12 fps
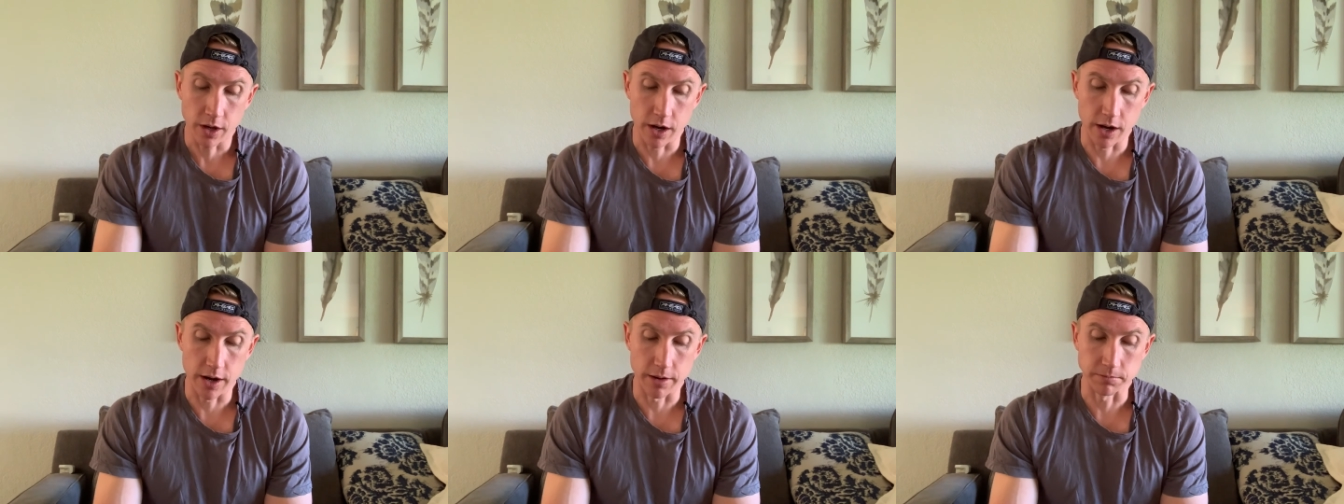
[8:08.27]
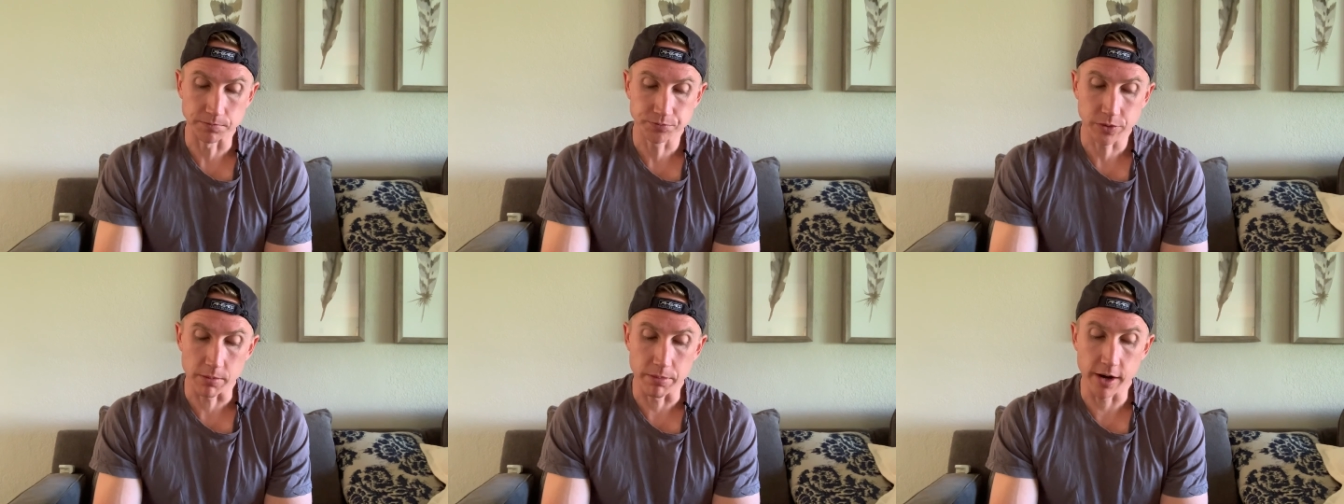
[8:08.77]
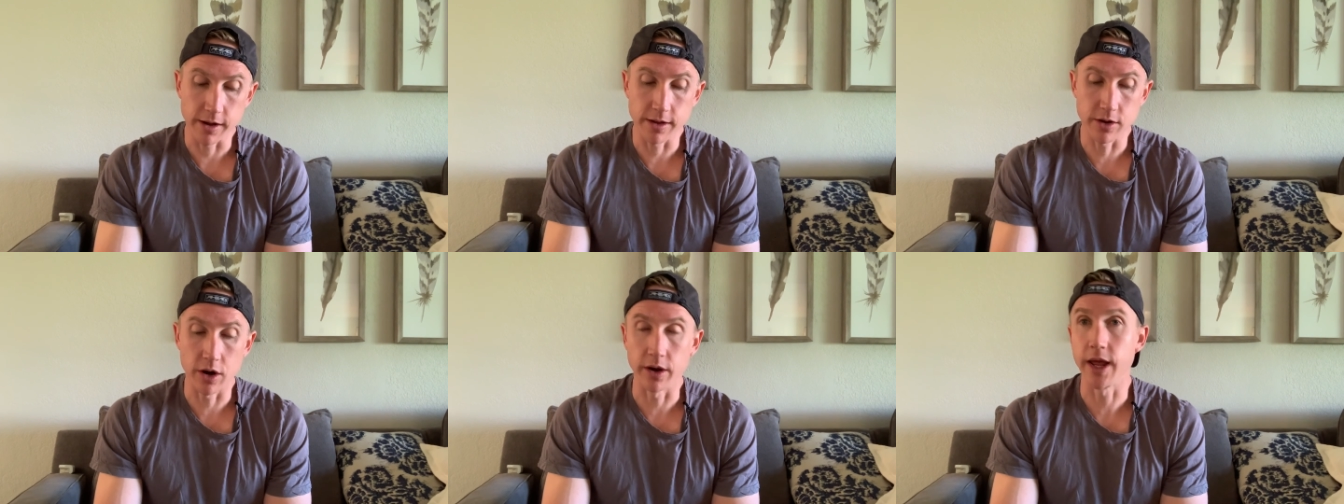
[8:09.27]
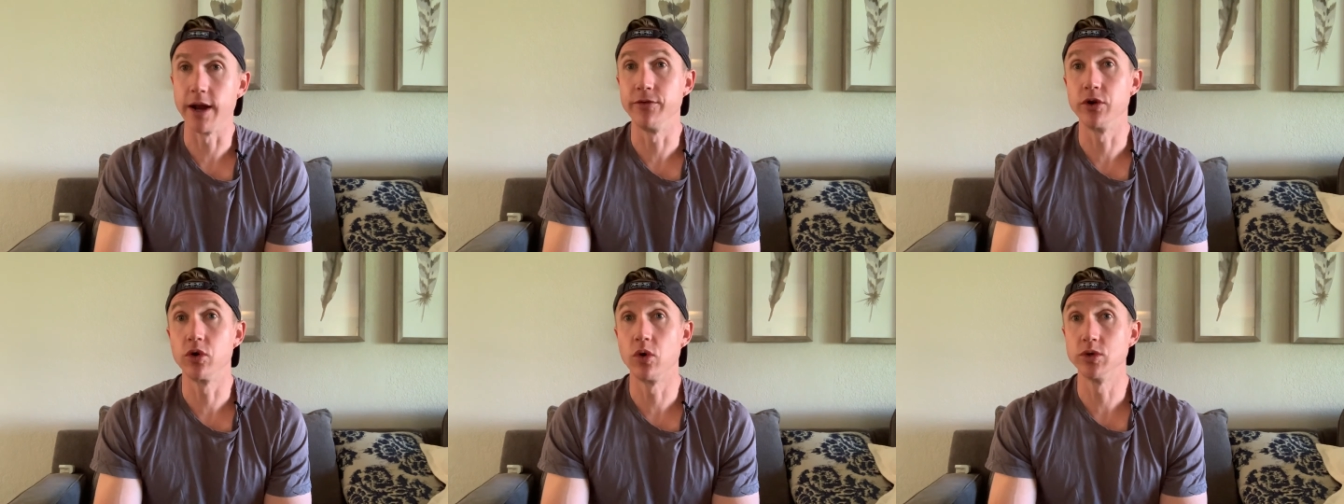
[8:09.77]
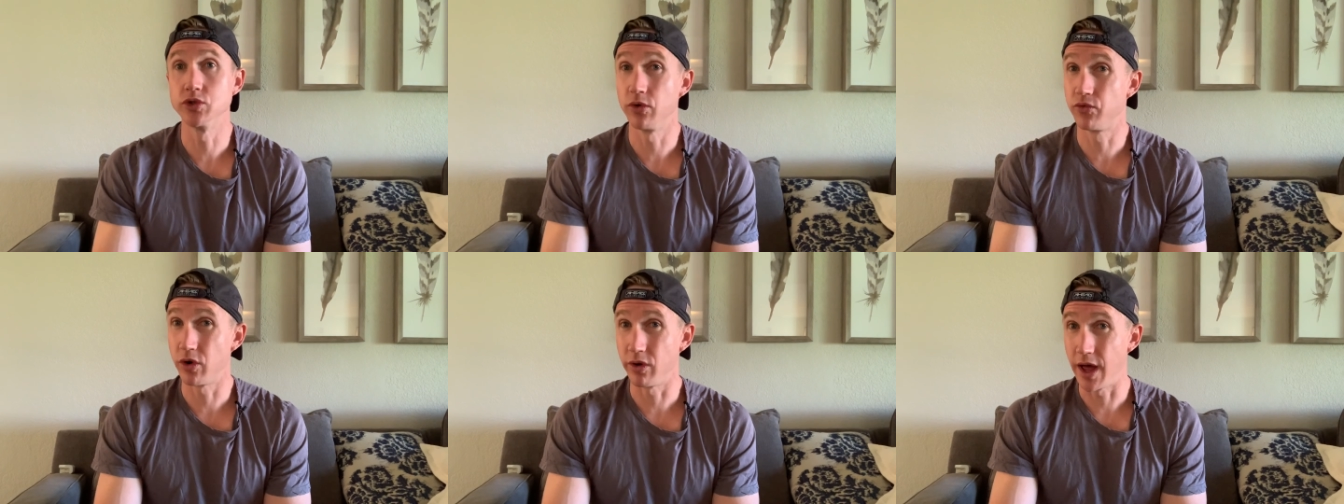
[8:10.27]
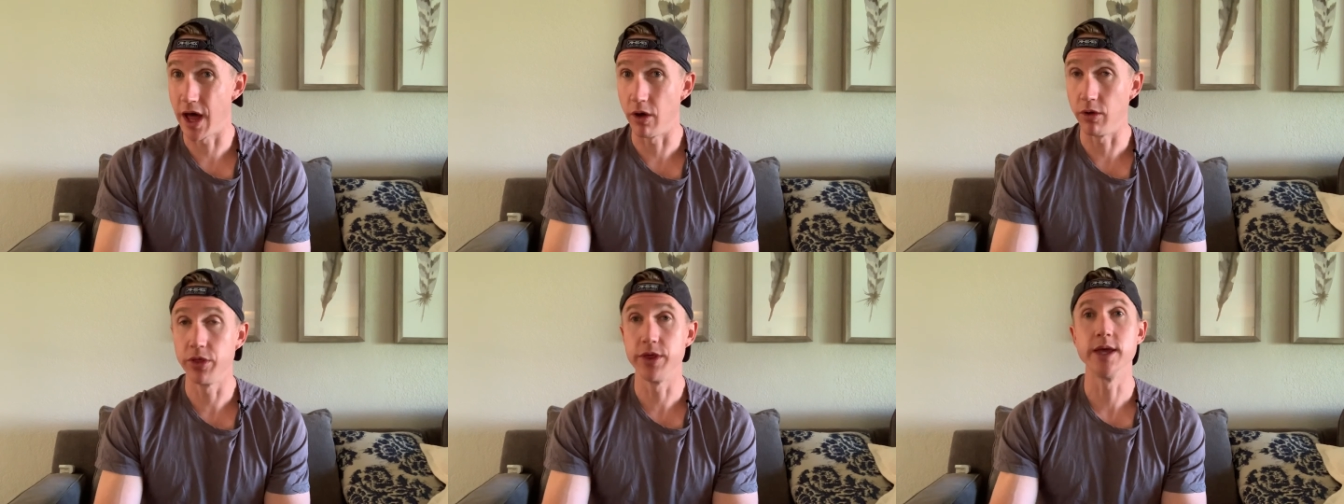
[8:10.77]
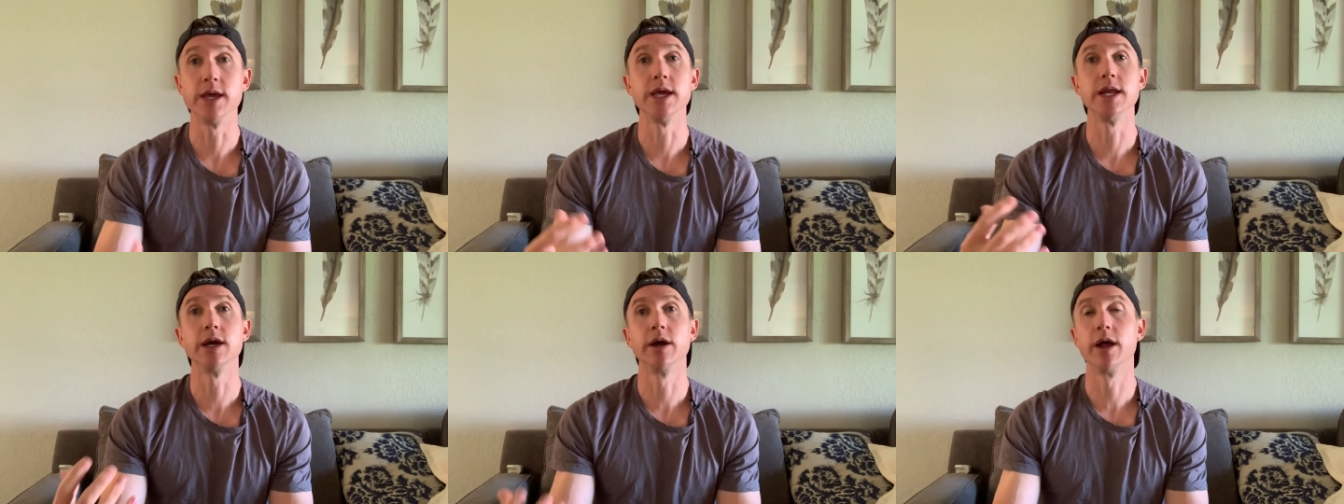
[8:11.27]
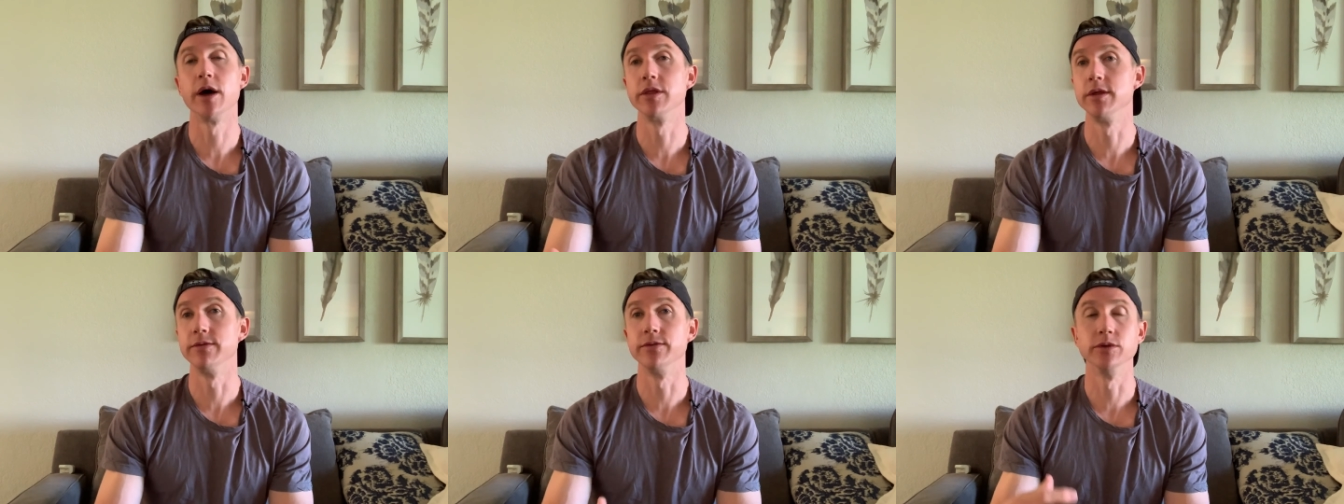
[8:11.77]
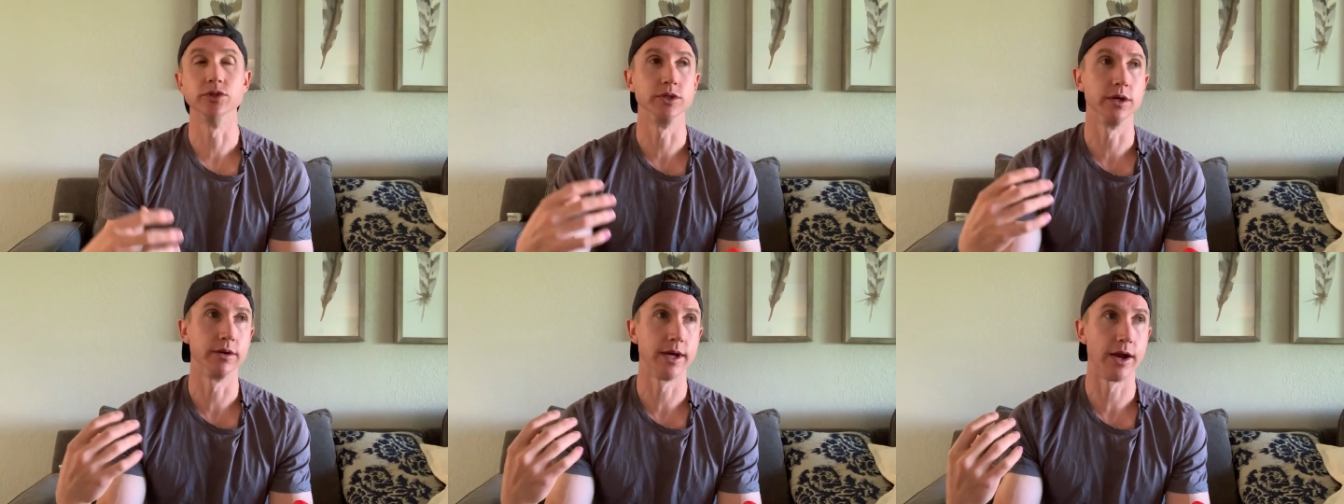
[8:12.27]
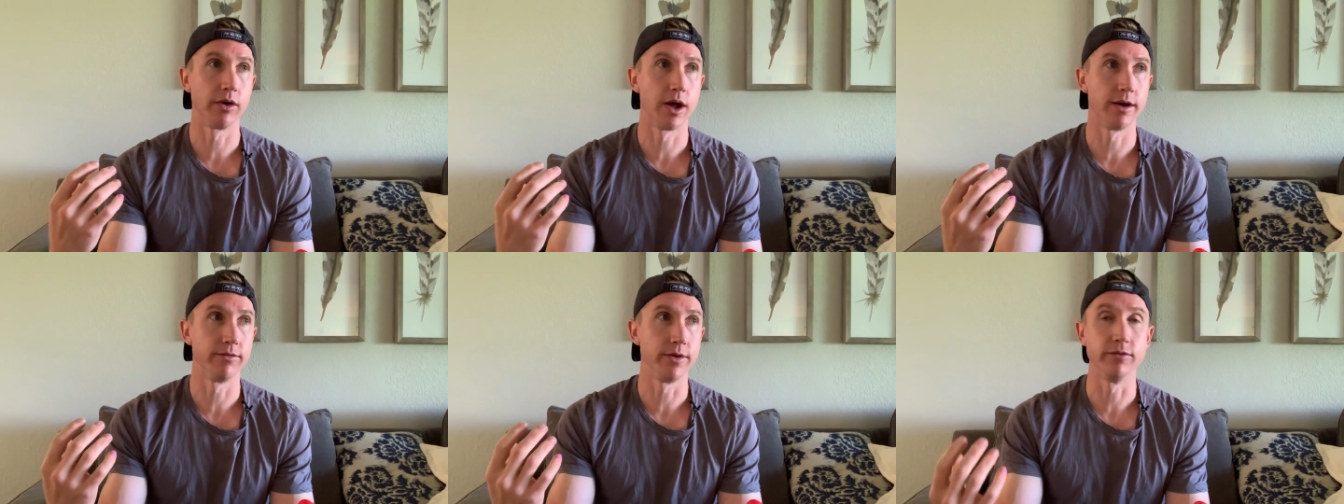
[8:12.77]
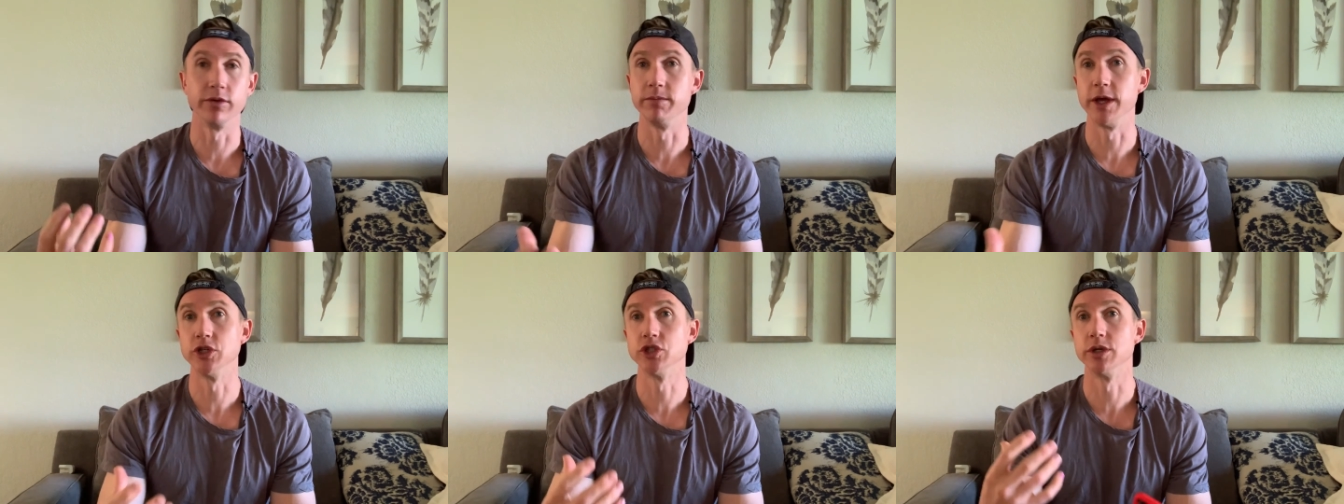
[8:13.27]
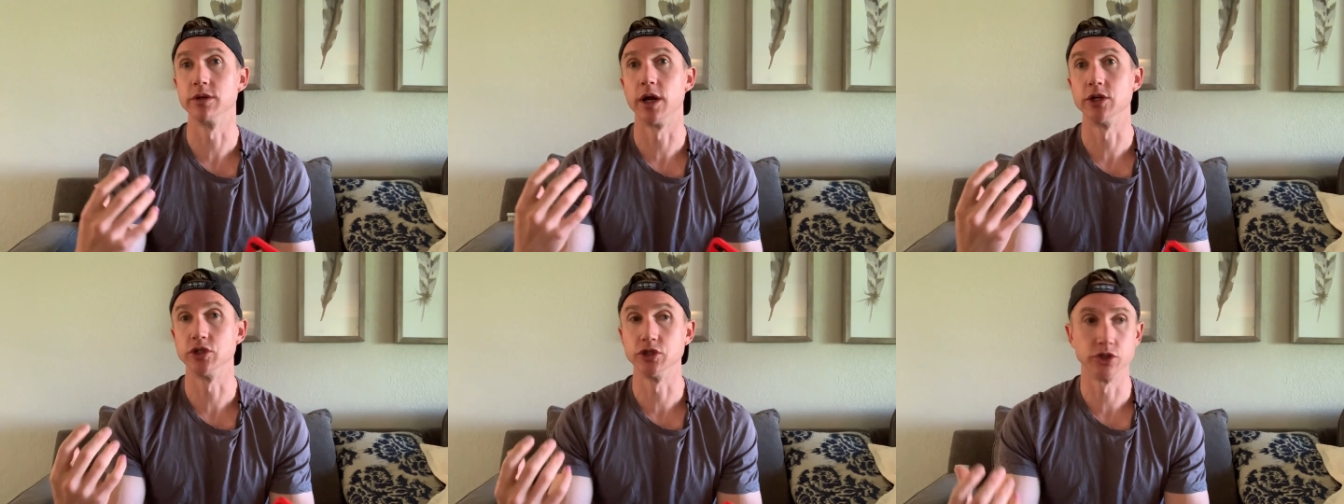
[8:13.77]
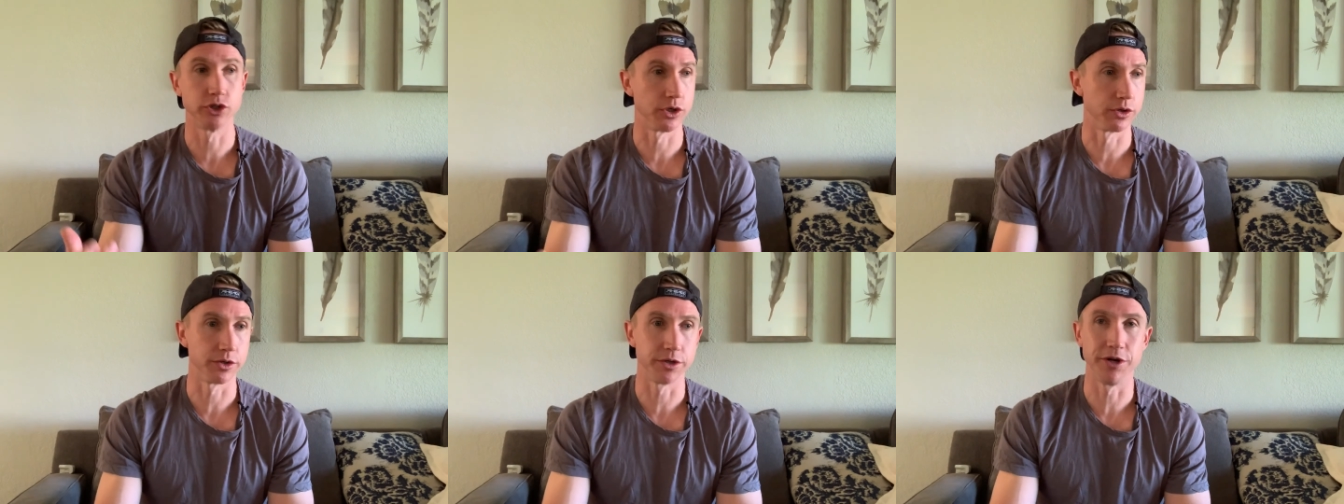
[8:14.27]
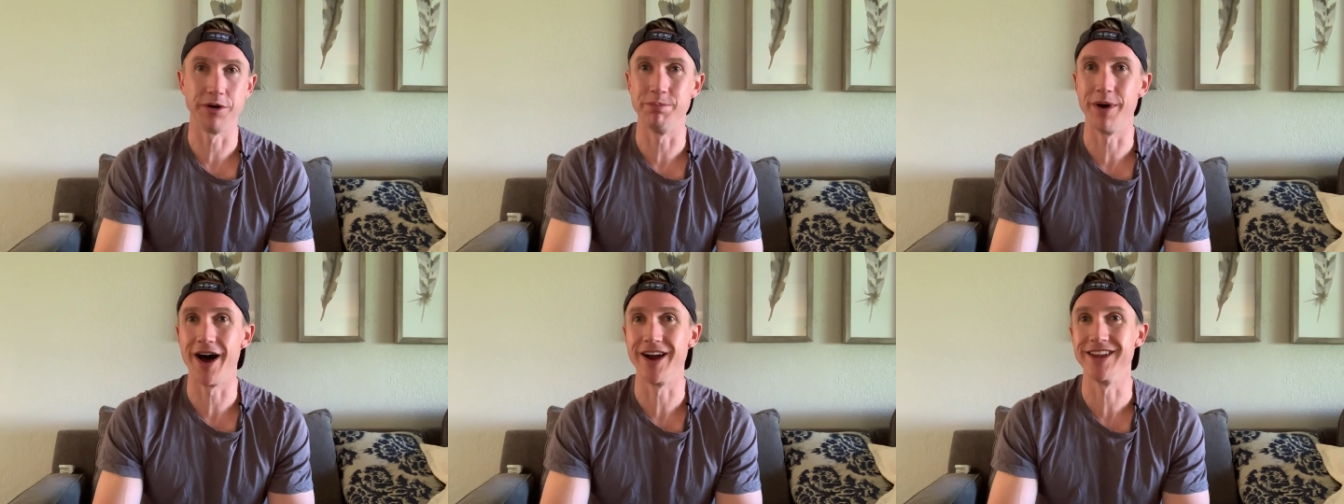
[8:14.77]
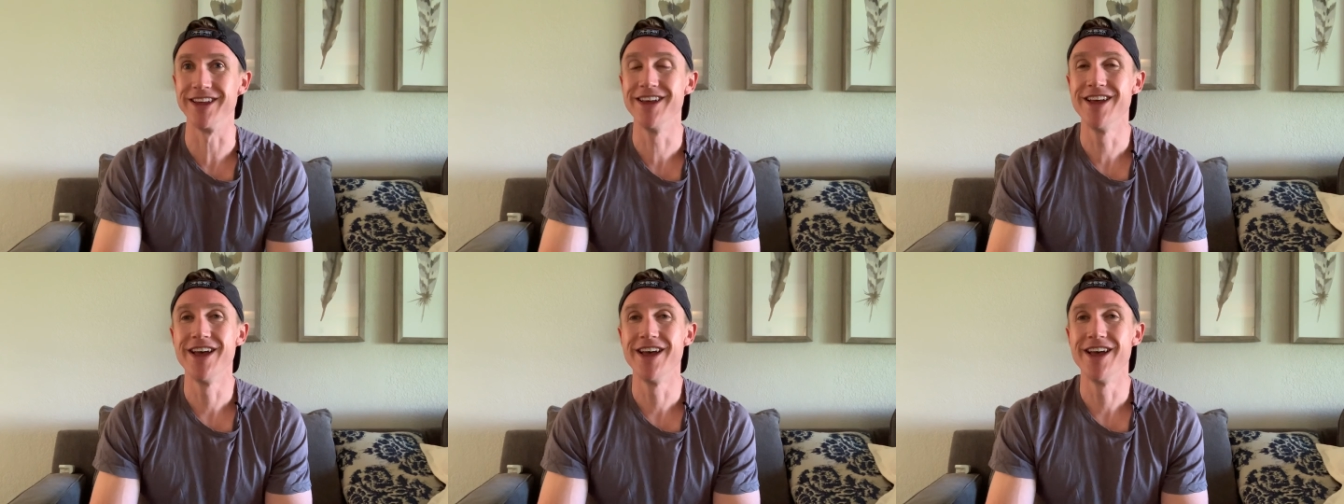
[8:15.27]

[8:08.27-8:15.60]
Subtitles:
But again, if your goal is overall health, eating unhealthy foods is going to add a lot of inflammation, a lot of sugar to your body.